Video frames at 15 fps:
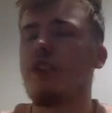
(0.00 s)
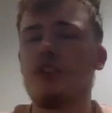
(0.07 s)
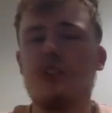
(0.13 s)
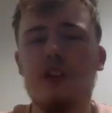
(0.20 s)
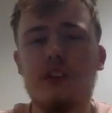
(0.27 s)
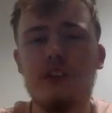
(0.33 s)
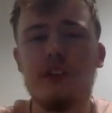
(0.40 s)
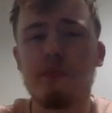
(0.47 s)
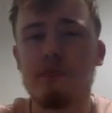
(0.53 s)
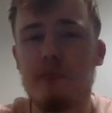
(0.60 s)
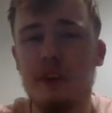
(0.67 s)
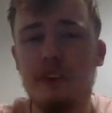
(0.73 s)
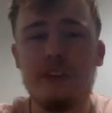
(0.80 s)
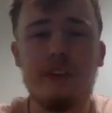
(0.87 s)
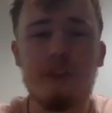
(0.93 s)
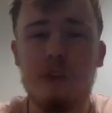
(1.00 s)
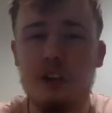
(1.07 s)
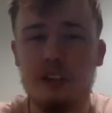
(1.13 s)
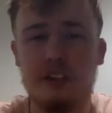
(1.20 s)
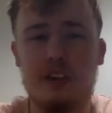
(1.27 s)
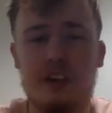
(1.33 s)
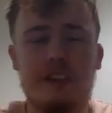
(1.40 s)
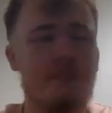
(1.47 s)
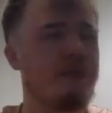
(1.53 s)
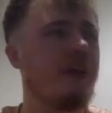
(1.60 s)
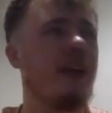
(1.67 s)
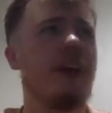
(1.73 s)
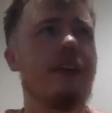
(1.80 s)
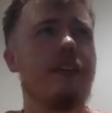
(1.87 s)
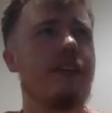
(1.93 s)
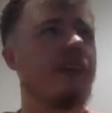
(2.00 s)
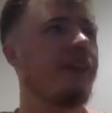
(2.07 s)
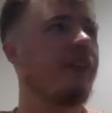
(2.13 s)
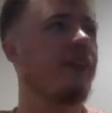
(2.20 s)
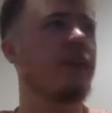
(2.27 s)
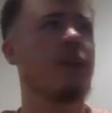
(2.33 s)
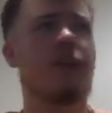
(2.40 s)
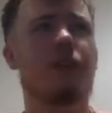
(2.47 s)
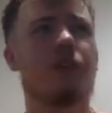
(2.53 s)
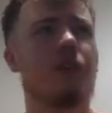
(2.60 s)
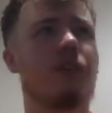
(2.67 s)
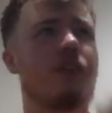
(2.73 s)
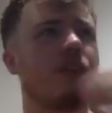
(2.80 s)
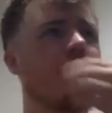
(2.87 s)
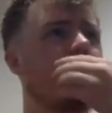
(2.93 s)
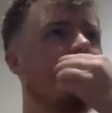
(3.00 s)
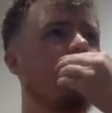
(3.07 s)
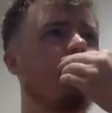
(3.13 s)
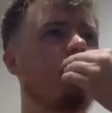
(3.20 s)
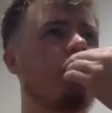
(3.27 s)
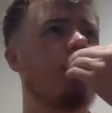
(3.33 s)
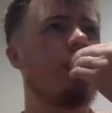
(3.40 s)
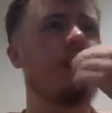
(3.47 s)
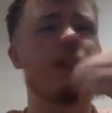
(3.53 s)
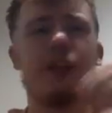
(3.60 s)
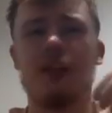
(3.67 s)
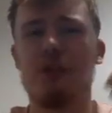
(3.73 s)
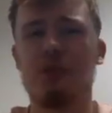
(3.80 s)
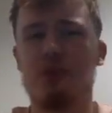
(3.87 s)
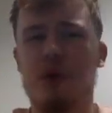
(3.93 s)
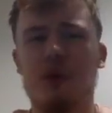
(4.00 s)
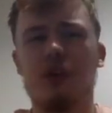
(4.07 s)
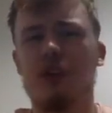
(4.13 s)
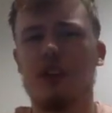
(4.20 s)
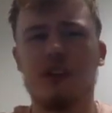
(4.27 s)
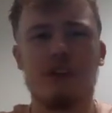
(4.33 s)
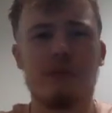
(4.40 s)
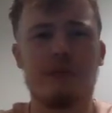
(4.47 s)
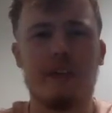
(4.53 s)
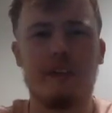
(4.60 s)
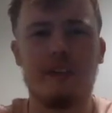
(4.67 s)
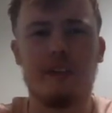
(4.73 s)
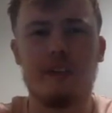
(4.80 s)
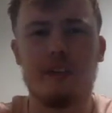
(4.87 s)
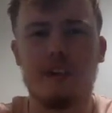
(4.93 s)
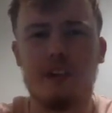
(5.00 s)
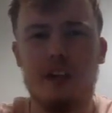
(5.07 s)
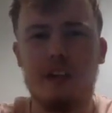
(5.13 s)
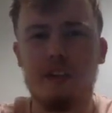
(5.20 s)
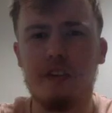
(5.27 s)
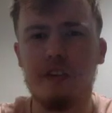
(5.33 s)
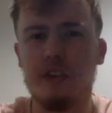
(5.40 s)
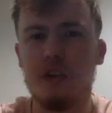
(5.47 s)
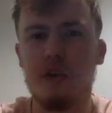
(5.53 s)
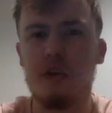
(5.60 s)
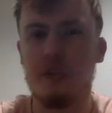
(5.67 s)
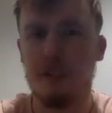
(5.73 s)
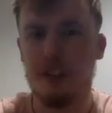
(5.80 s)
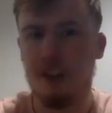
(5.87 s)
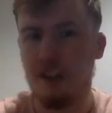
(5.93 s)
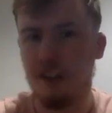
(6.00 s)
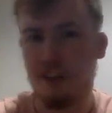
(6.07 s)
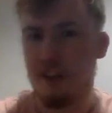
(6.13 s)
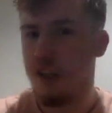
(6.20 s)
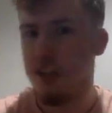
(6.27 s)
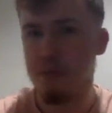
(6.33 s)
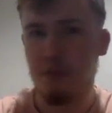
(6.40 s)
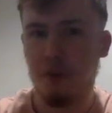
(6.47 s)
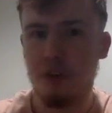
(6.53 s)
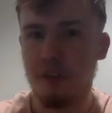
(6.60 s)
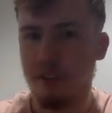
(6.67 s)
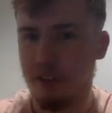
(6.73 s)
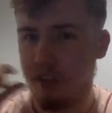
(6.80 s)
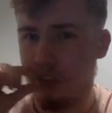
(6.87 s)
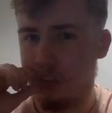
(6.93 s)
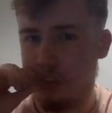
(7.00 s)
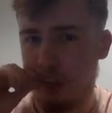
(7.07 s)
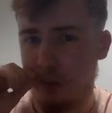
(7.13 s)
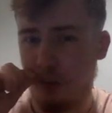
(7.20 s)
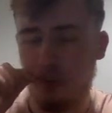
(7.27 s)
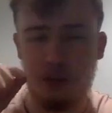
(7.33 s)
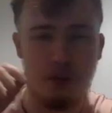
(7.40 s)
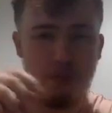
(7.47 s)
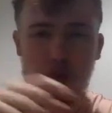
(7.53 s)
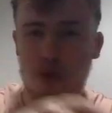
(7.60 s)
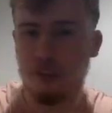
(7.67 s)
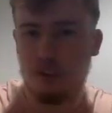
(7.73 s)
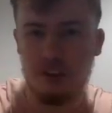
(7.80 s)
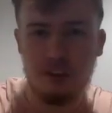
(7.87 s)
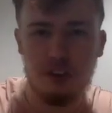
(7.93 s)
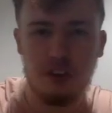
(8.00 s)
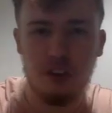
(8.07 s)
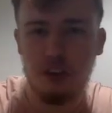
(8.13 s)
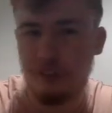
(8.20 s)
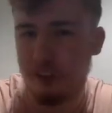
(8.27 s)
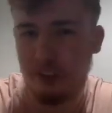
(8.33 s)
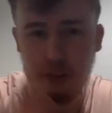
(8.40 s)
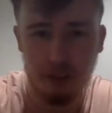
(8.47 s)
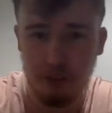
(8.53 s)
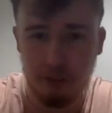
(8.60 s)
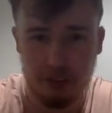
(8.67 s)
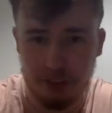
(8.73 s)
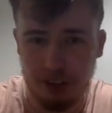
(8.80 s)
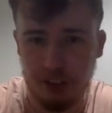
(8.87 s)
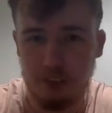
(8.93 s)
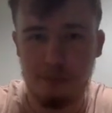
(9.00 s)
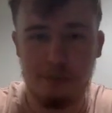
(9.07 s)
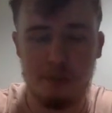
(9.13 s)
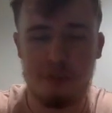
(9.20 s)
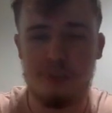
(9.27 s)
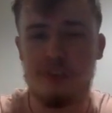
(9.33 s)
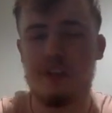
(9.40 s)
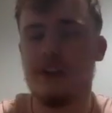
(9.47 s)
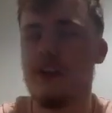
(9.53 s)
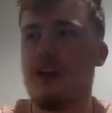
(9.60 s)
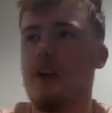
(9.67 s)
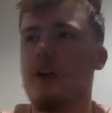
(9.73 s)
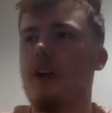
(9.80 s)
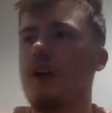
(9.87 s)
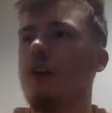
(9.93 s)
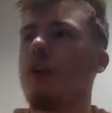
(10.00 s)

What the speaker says: Just basically wash your hands. We had the same thing when it was fucking Ebola a couple of years ago. Everybody's, oh my God, Ebola's in this state or Ebola's in this country. And oh my God, everybody's freaking out.